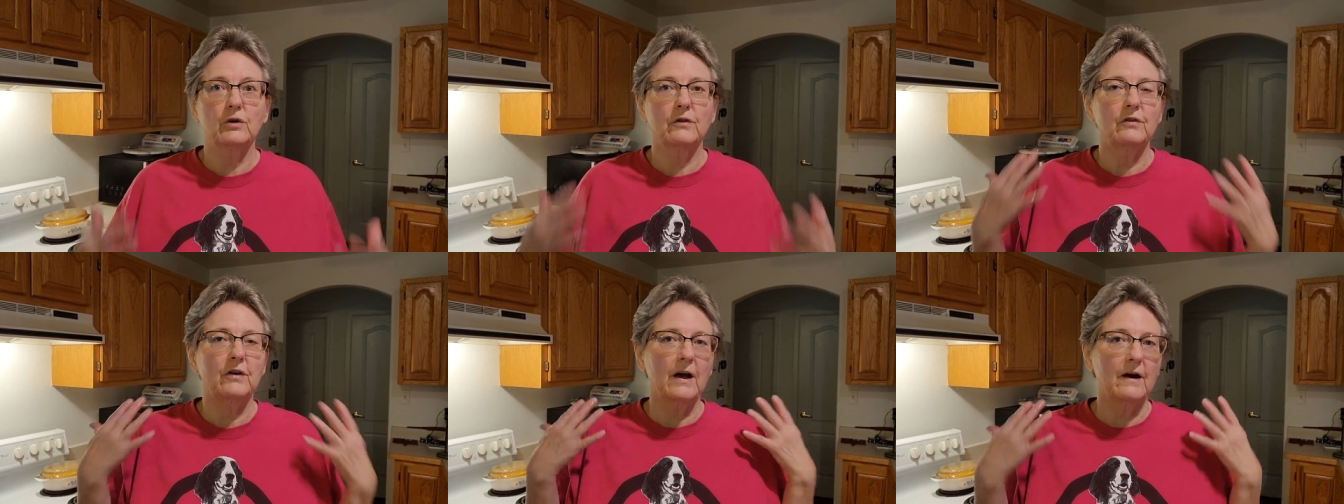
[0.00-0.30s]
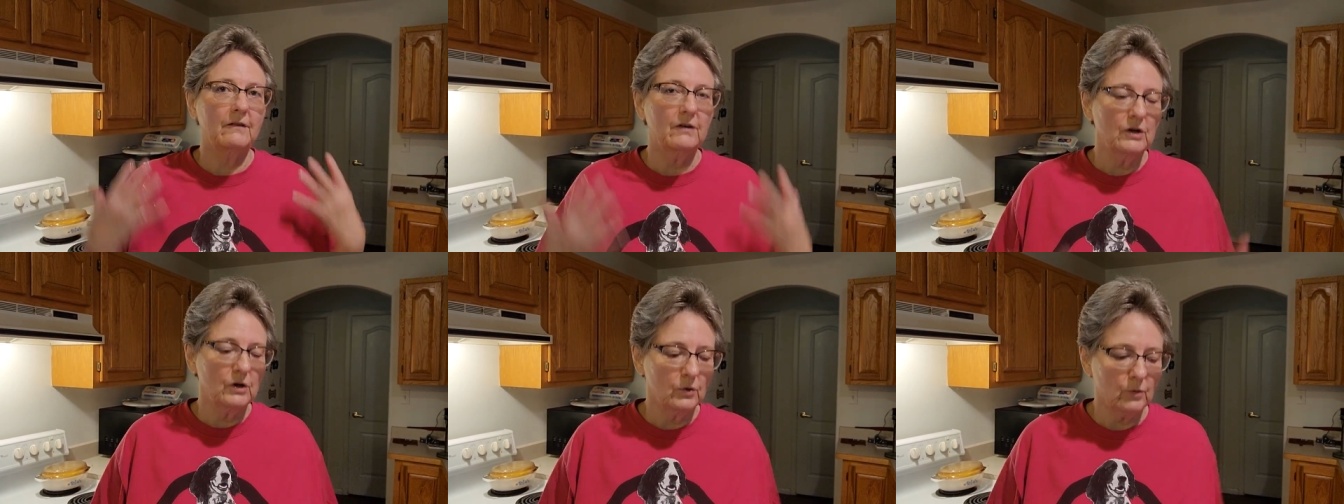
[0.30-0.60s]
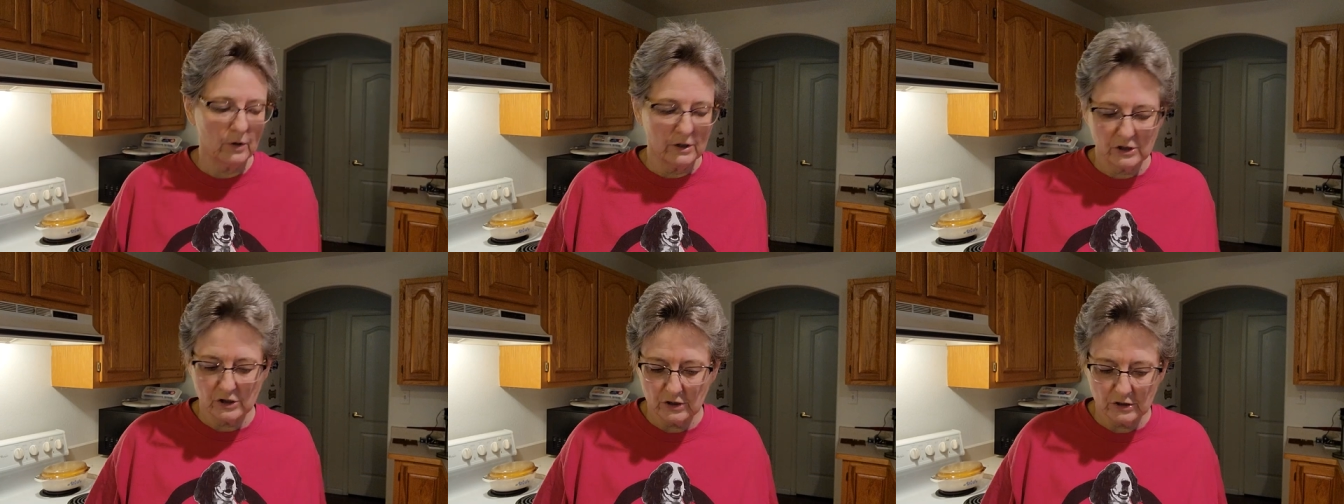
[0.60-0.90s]
If you have any
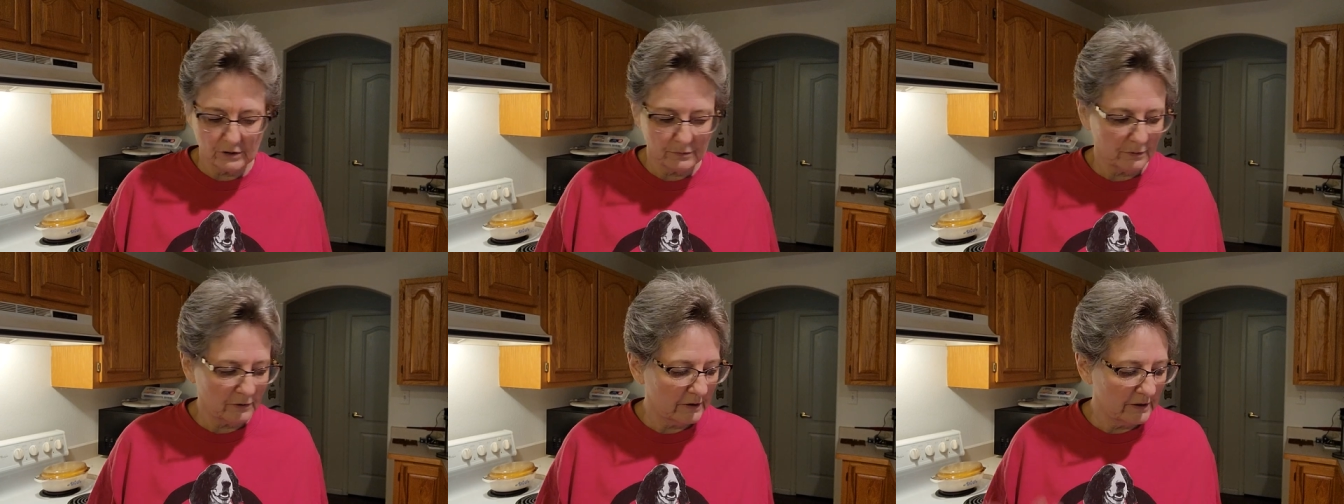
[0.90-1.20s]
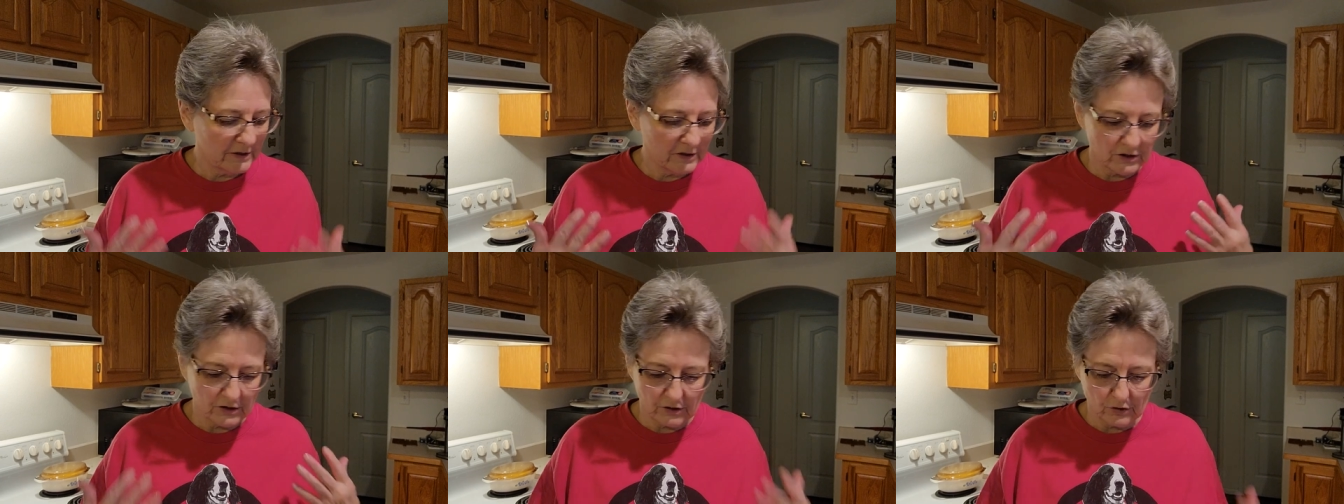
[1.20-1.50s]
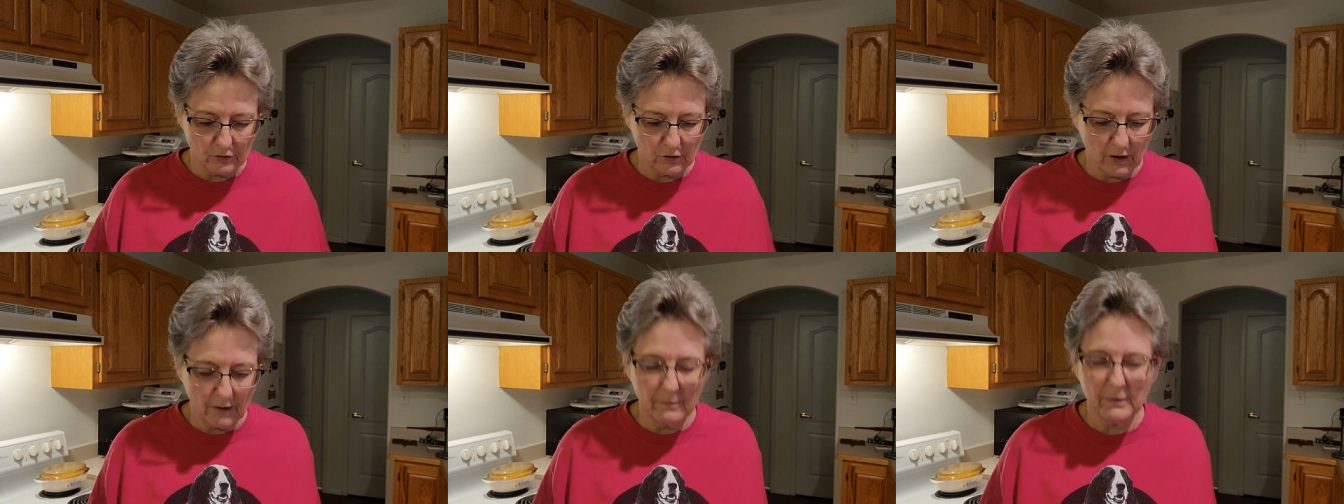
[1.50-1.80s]
questions, please just
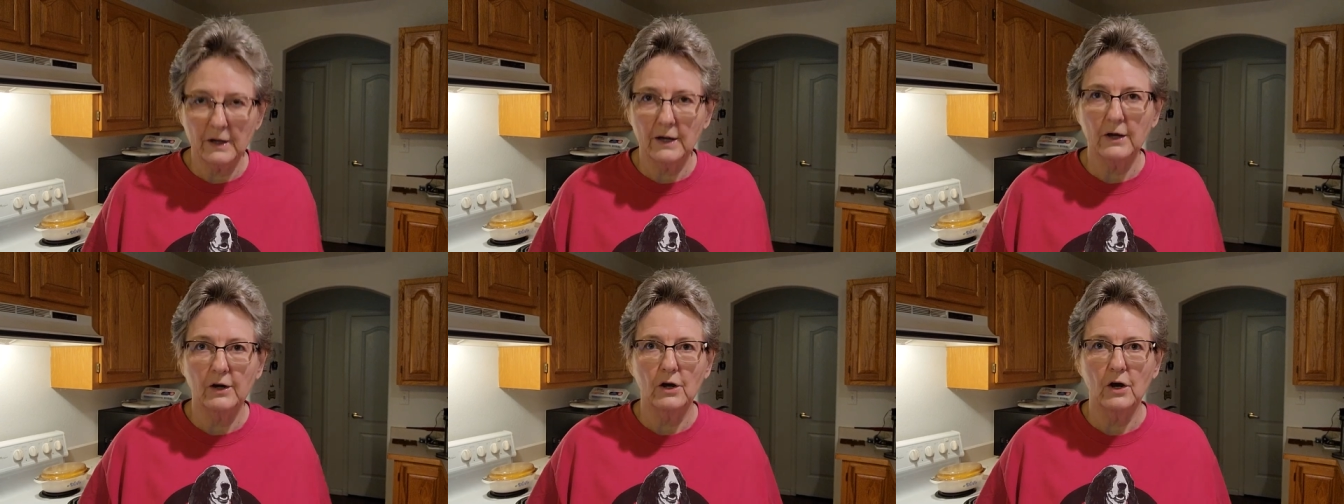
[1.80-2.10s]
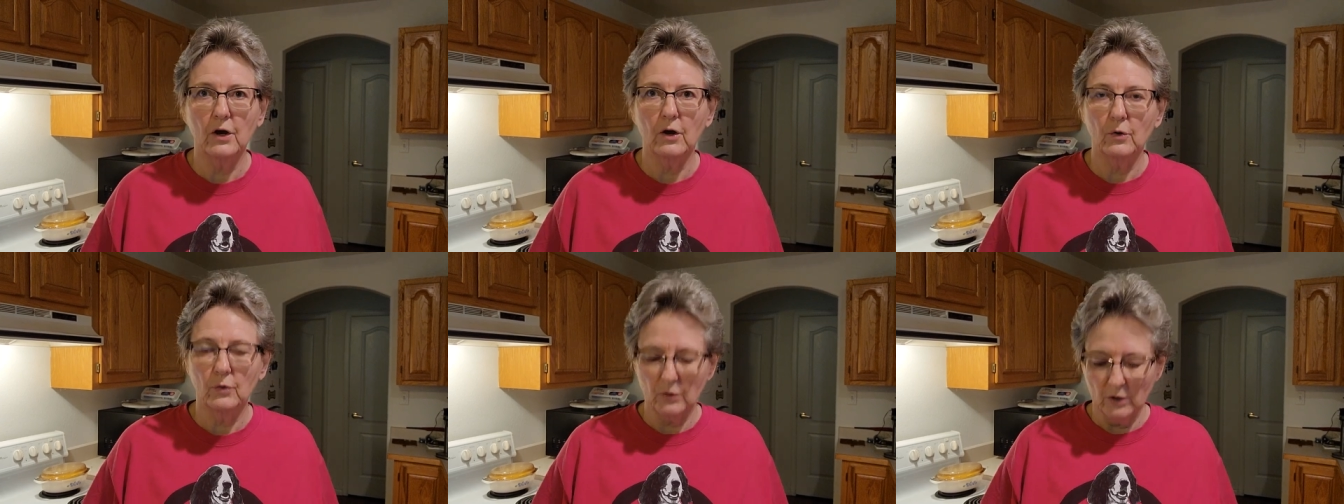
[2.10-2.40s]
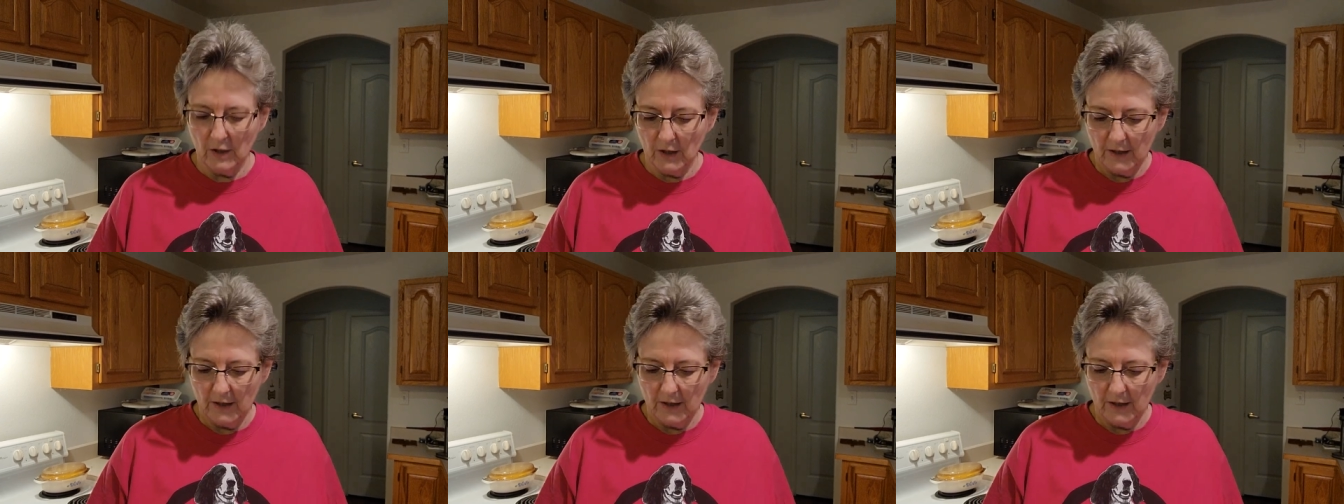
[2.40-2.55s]
drop me a note.